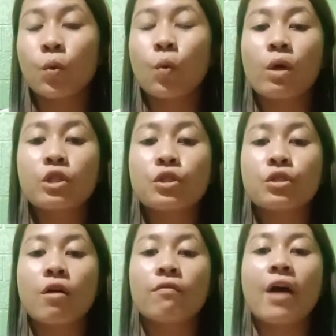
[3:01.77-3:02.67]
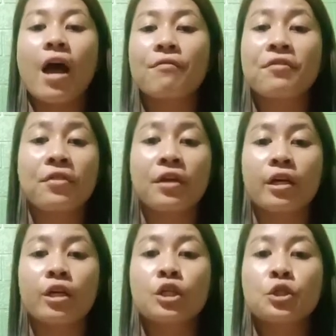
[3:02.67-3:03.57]
who want to solve
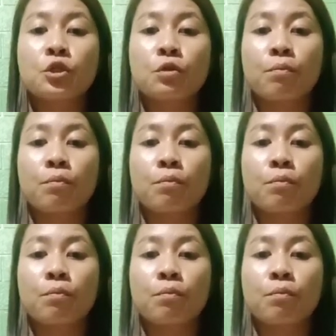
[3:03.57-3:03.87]
everything to